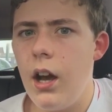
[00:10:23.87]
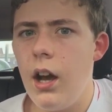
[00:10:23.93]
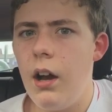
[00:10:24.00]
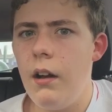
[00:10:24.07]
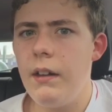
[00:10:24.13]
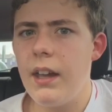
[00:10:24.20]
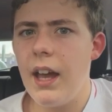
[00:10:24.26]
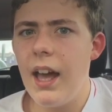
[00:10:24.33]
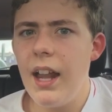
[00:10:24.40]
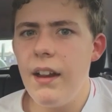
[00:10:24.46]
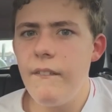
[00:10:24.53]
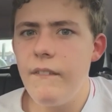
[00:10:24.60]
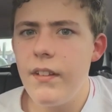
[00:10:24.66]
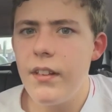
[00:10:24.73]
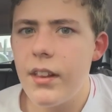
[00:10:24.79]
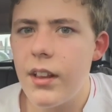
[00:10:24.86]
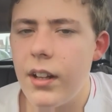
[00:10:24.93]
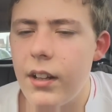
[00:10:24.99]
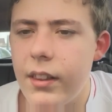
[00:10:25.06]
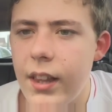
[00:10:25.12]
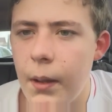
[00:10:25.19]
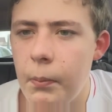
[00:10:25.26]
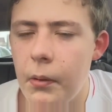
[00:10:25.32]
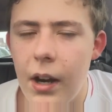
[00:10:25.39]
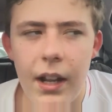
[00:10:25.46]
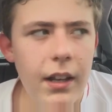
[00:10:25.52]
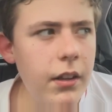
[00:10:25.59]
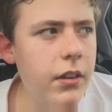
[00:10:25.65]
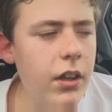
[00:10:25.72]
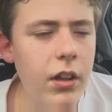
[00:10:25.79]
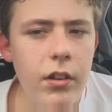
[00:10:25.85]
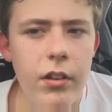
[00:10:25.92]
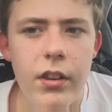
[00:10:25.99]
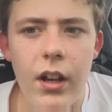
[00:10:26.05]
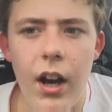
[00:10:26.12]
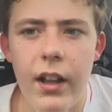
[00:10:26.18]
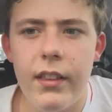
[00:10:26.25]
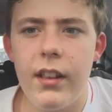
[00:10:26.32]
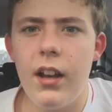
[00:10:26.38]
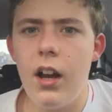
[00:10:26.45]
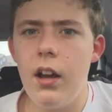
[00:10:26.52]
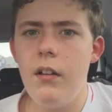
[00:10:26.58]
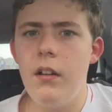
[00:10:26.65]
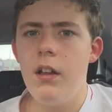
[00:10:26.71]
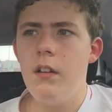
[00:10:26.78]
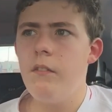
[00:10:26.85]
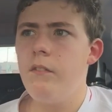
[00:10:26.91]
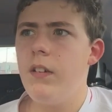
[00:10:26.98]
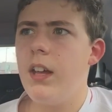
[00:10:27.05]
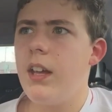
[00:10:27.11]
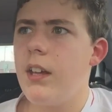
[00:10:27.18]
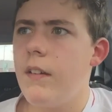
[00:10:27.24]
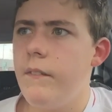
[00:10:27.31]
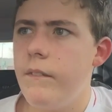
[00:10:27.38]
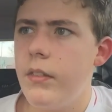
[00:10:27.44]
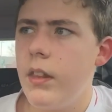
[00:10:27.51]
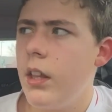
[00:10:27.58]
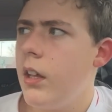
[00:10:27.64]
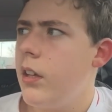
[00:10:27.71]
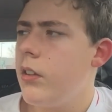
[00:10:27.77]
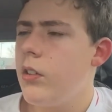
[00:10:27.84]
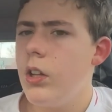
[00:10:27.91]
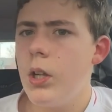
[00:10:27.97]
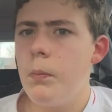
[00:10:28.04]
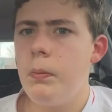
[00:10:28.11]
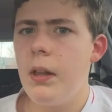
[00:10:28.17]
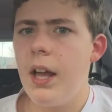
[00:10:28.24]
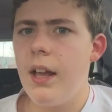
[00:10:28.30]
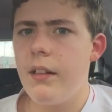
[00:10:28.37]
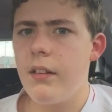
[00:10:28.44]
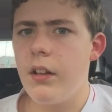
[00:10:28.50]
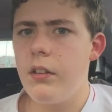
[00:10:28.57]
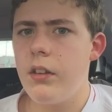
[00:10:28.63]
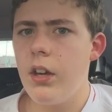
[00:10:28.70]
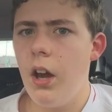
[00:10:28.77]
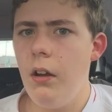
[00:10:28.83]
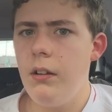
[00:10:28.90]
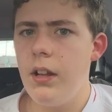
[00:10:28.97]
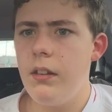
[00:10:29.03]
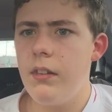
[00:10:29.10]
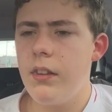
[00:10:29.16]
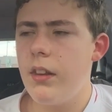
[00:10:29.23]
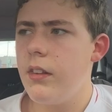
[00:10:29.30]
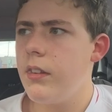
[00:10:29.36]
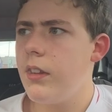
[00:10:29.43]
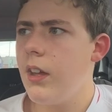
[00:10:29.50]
I mean, anything's going to separate the two sides, and I think so. The players like Joelinton